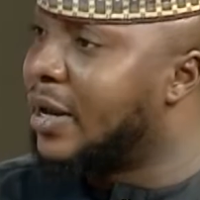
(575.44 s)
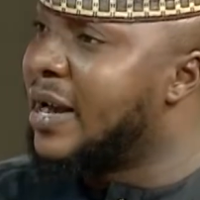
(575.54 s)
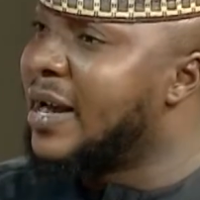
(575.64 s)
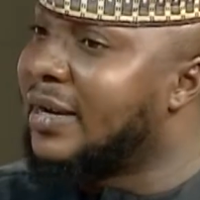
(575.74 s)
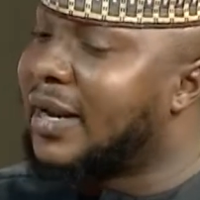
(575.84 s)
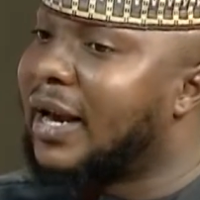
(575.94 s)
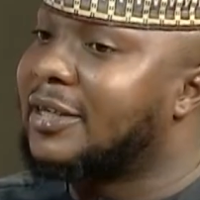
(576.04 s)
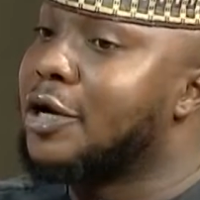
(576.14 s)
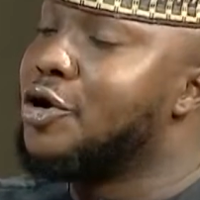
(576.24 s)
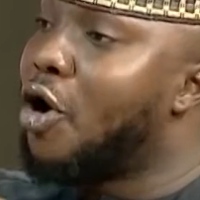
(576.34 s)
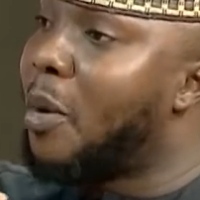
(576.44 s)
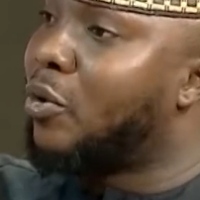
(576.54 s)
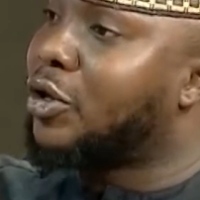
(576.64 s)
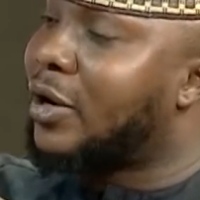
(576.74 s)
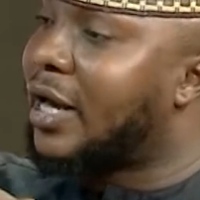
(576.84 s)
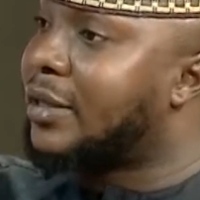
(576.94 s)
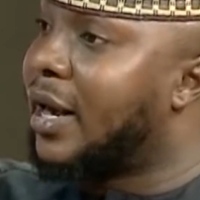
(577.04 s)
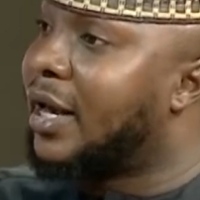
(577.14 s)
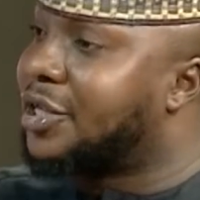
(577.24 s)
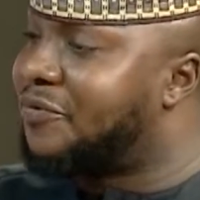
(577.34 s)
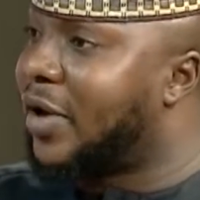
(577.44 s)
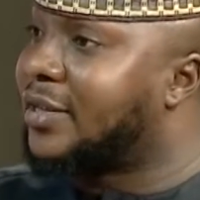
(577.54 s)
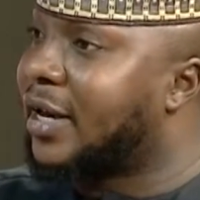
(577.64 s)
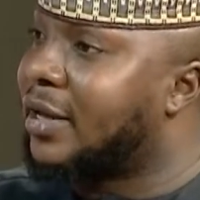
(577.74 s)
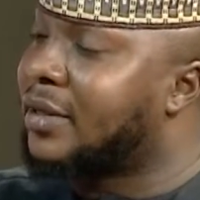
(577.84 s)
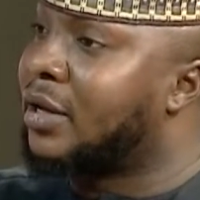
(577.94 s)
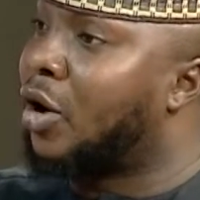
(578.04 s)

that is a norm with other chief executives